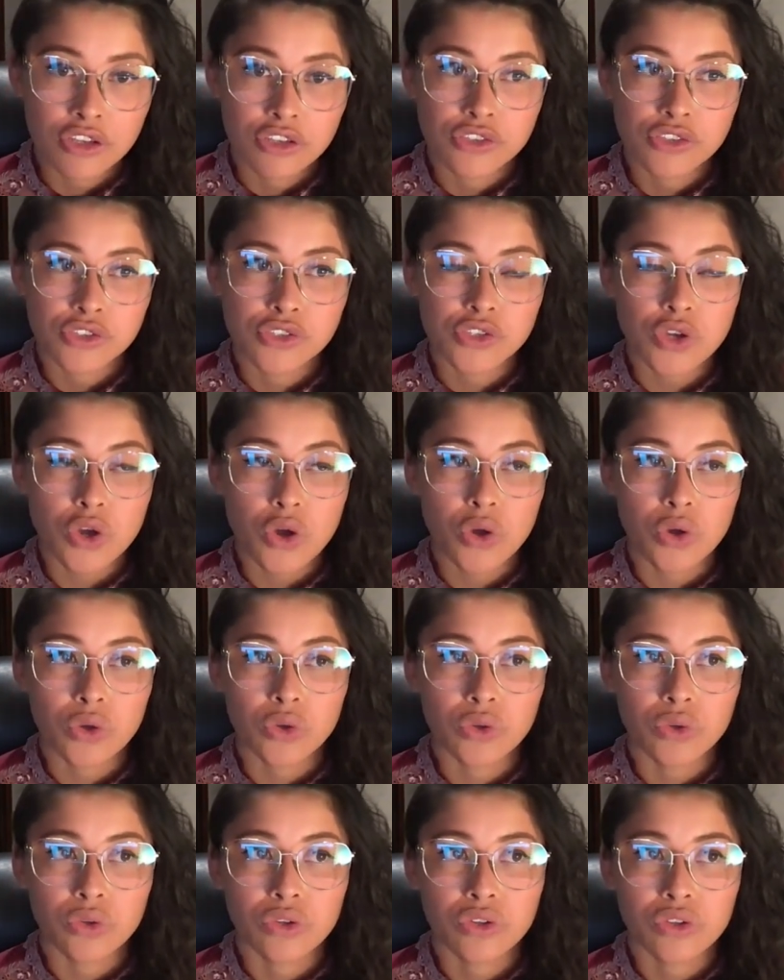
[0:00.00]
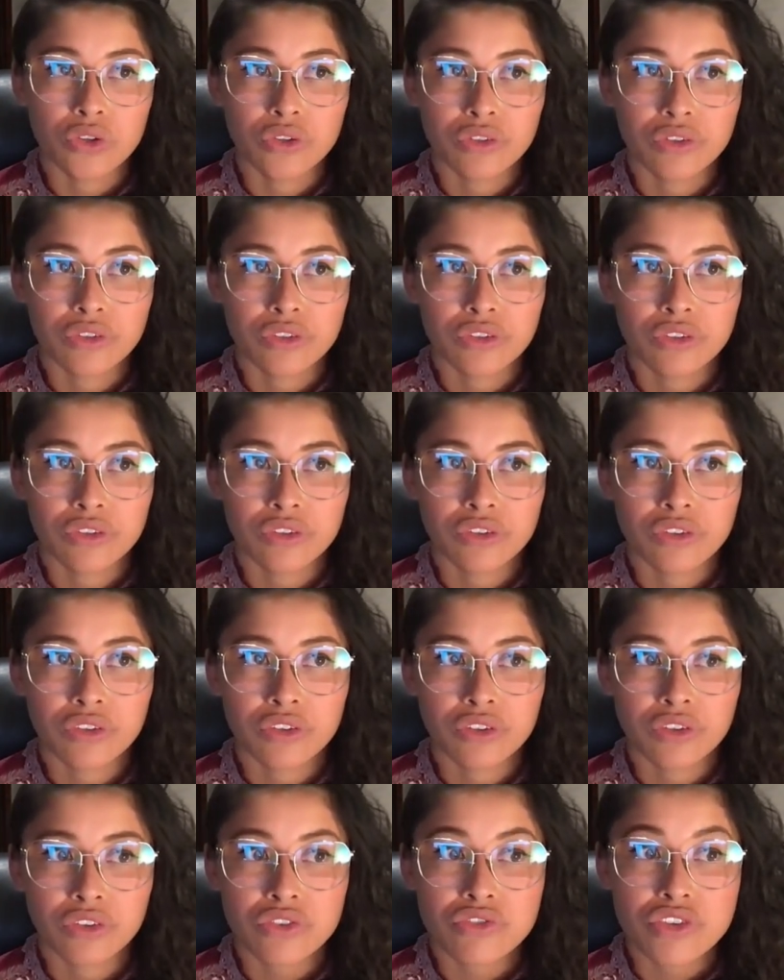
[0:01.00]
So,
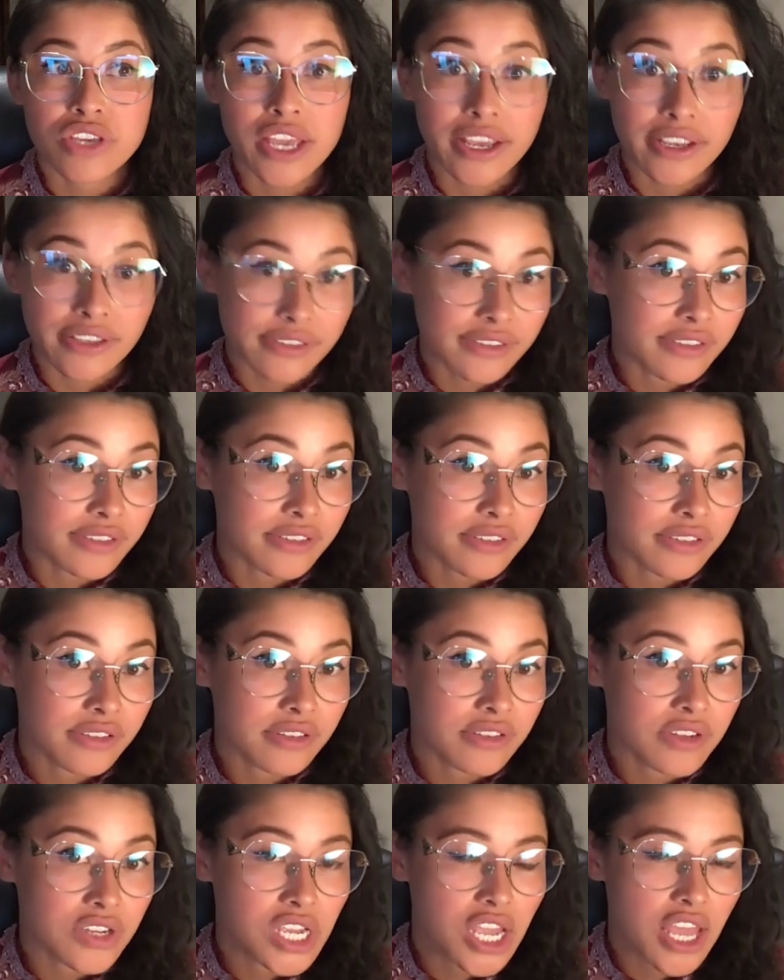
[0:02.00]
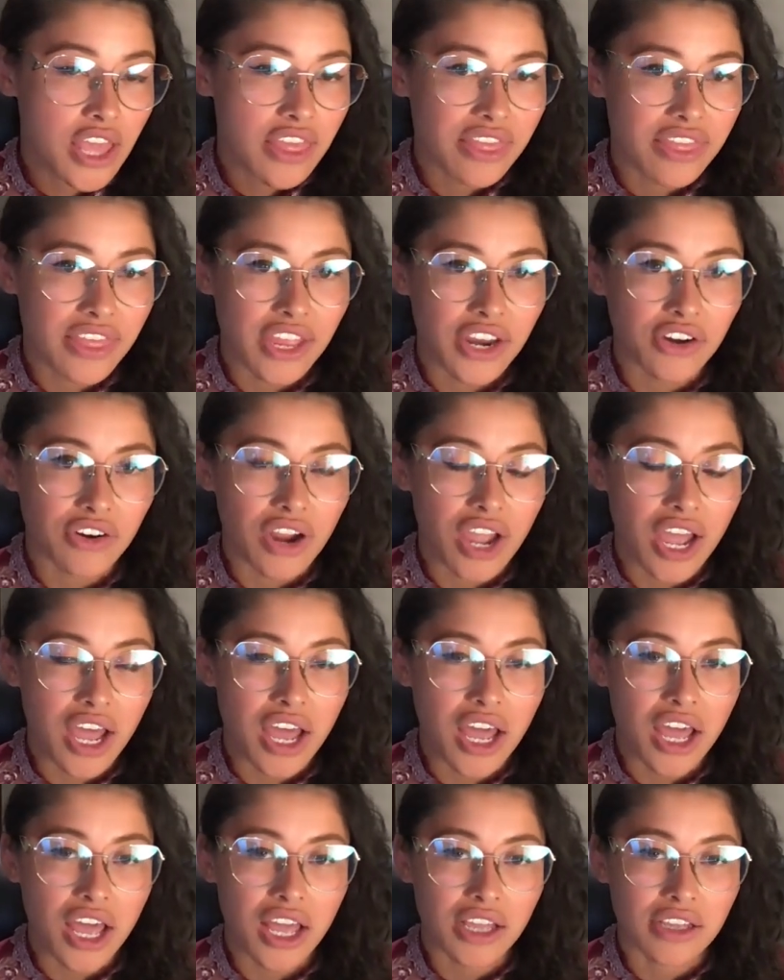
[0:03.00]
yes, there
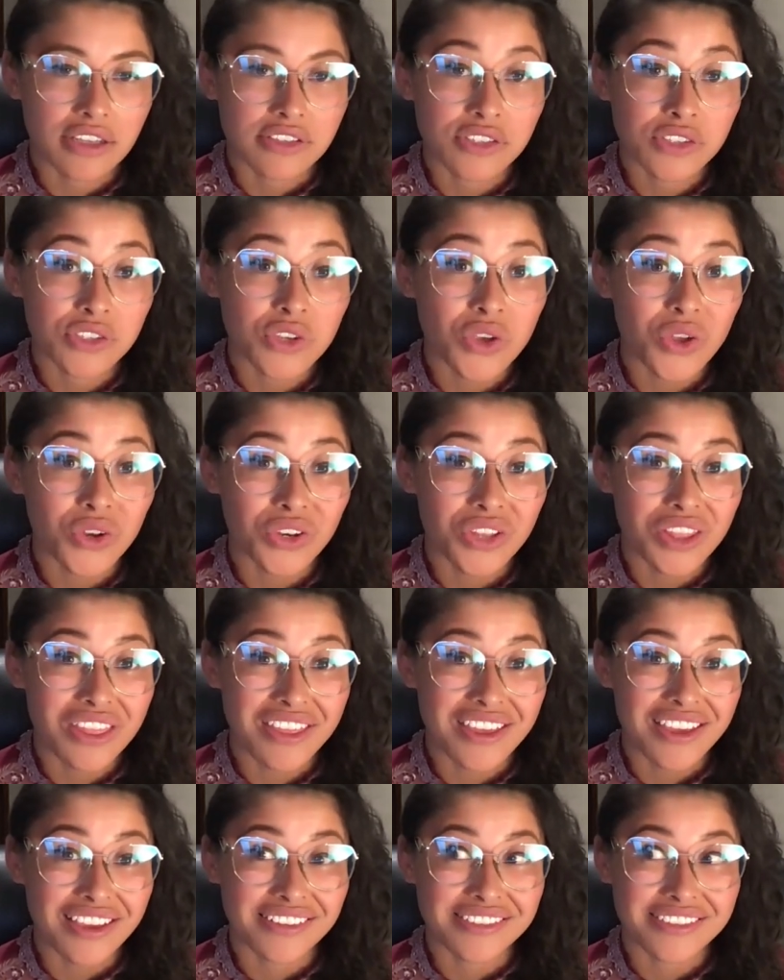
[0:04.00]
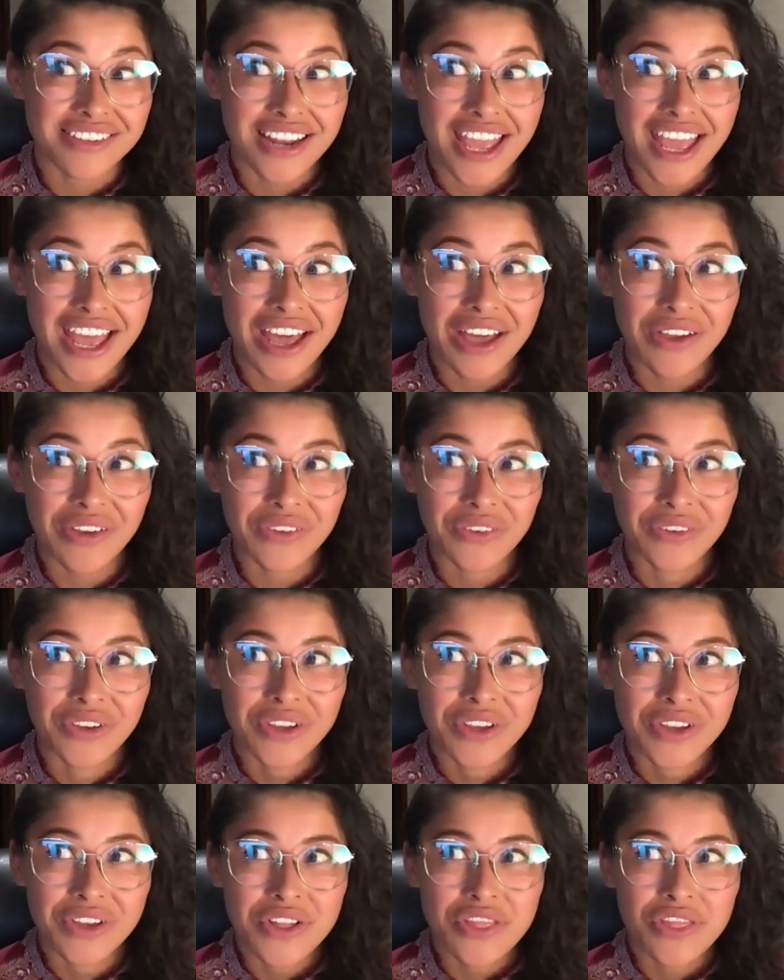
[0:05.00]
are certain things now
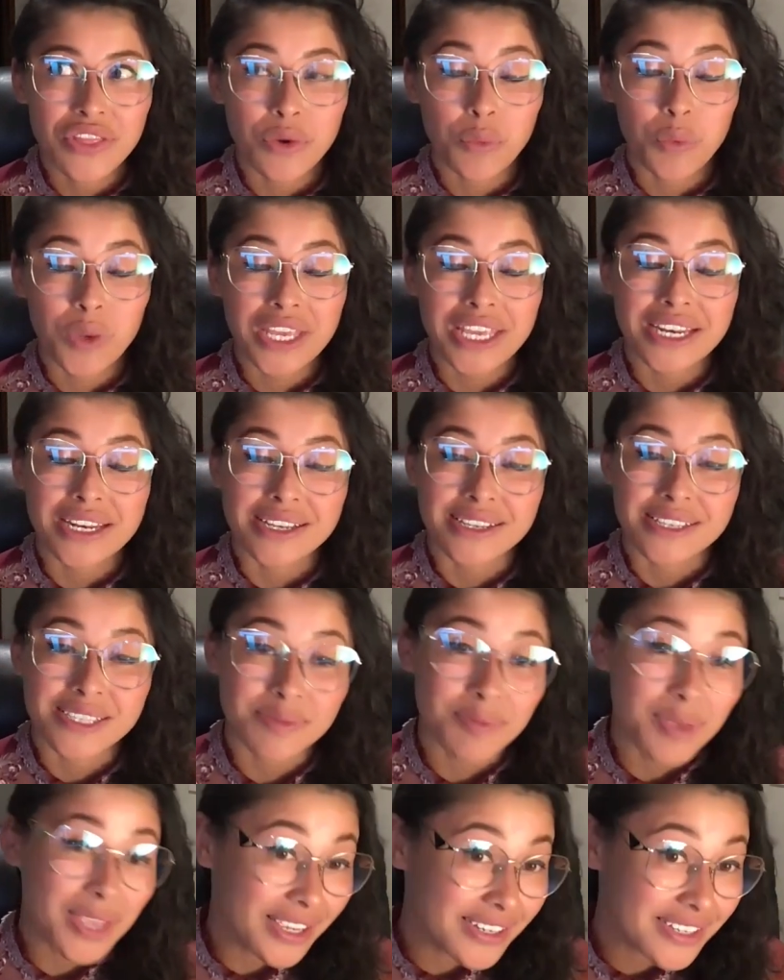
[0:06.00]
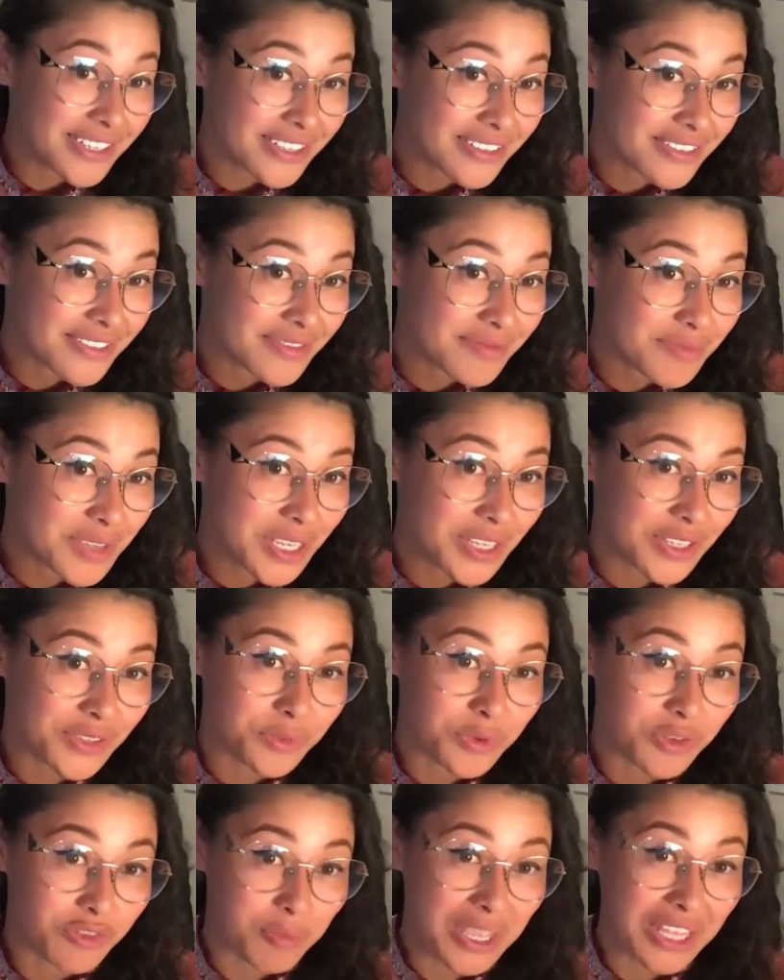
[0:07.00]
that we can expect because
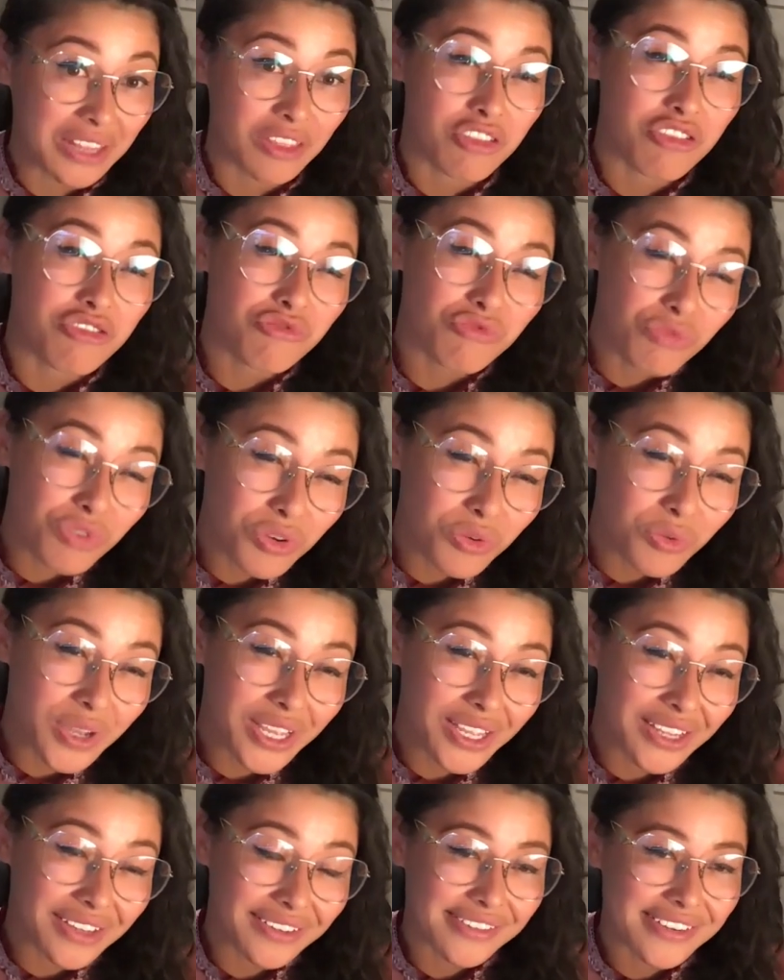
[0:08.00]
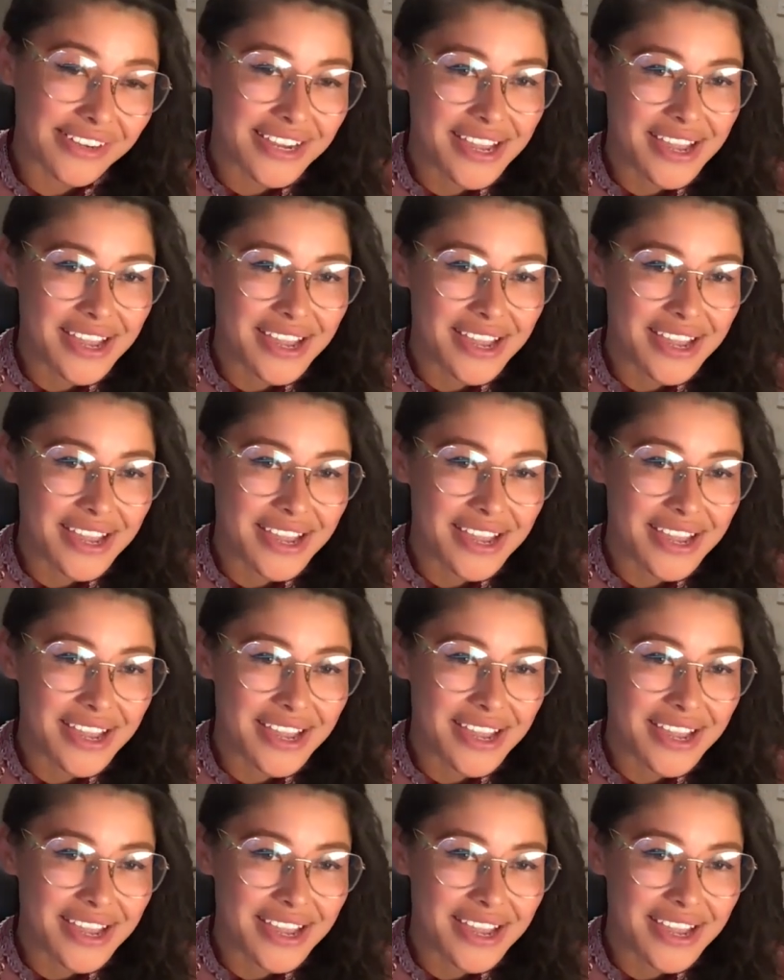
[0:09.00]
we've been through it,